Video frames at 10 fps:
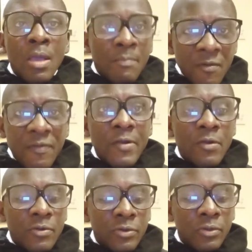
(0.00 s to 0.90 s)
Move
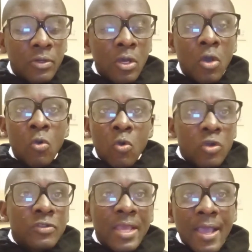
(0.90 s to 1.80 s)
around. Go
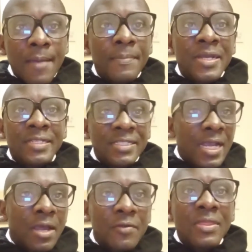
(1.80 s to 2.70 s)
to the company.
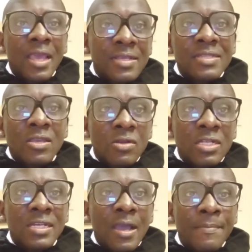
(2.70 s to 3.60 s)
Check around the
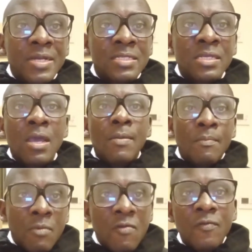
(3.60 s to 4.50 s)
security companies.
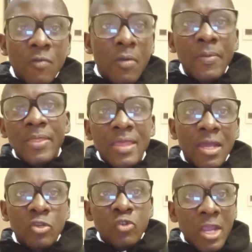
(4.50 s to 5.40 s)
Move. Go there.
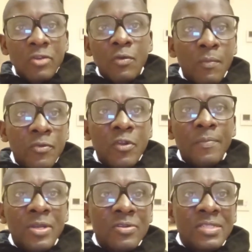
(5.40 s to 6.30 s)
Try to
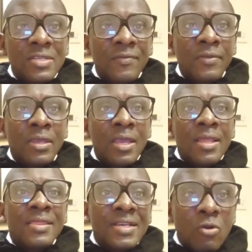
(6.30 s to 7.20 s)
drop in your CV.
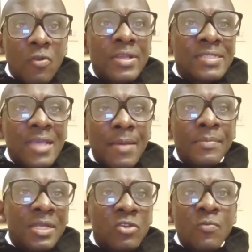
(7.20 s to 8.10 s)
There are already
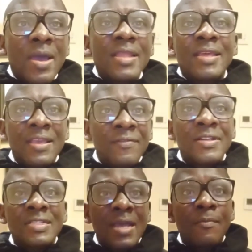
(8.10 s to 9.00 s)
some in Dubai. There are
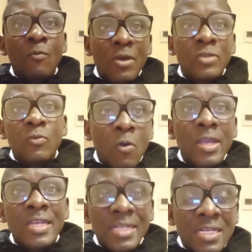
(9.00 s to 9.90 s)
even some what
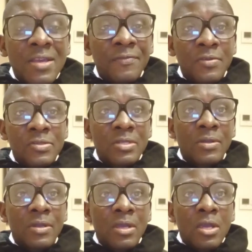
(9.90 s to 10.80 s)
working interviews.
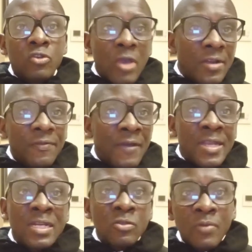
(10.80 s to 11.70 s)
Try to
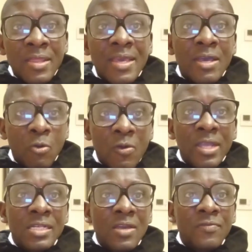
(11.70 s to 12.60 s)
find out where there are work
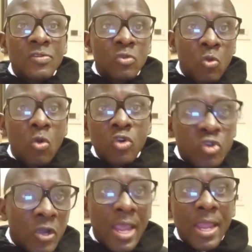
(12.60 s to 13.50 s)
interviews. Go
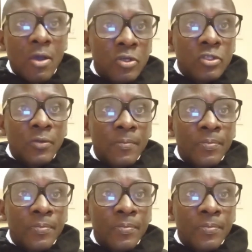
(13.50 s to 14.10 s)
try out.